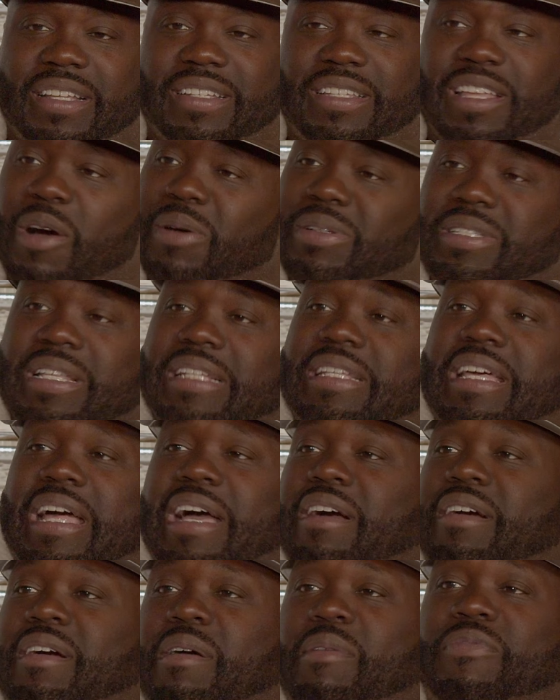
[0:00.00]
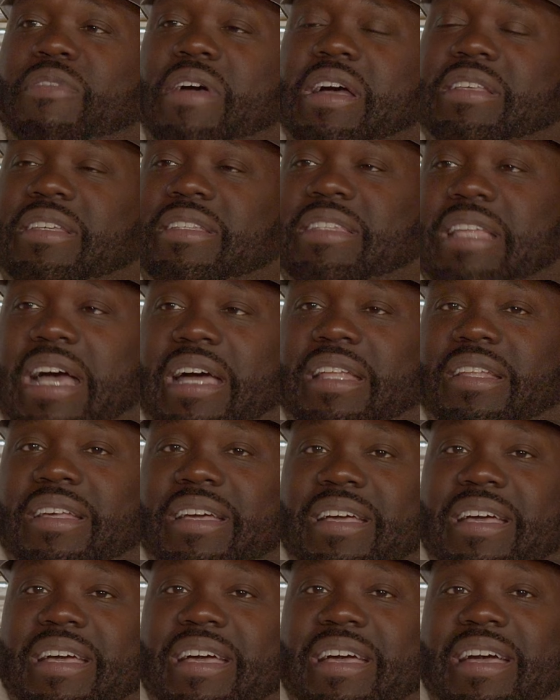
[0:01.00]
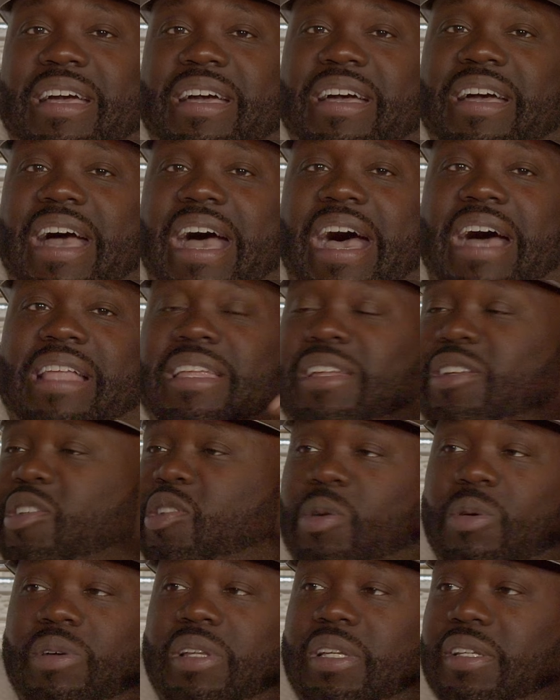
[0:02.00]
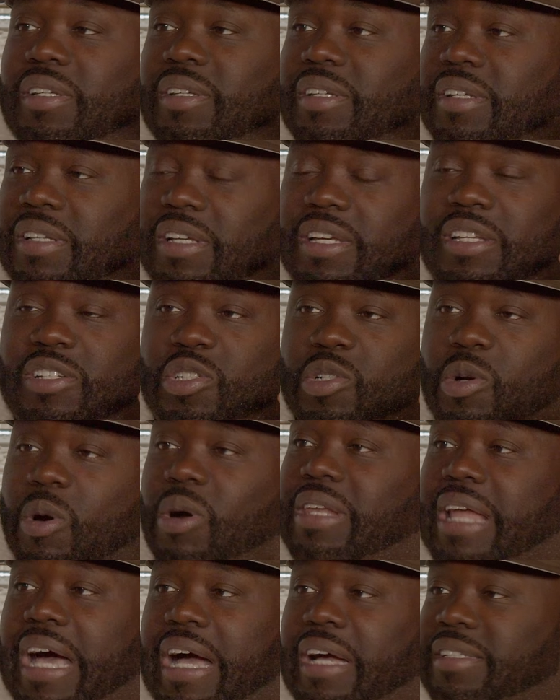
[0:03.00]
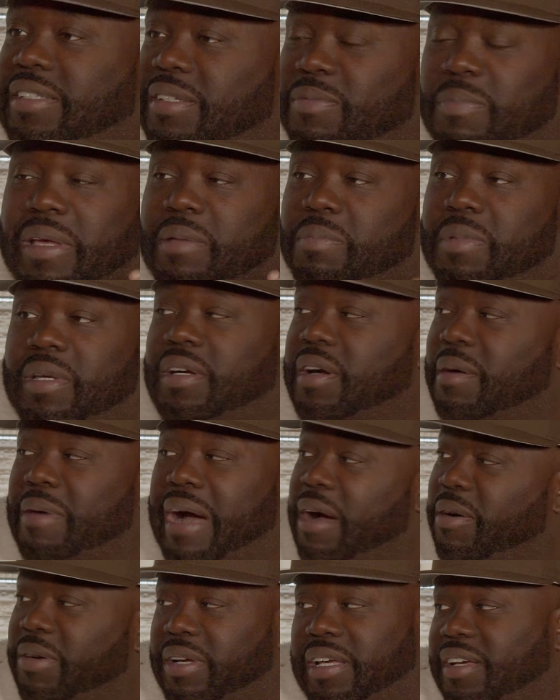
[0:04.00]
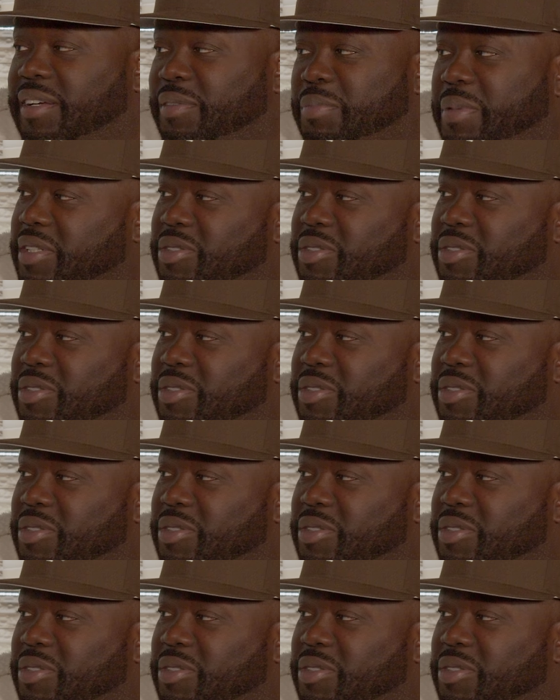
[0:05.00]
no, it's not that I don't come fast or not. I let a shorty get jaw locked to make me come. I don't care, man.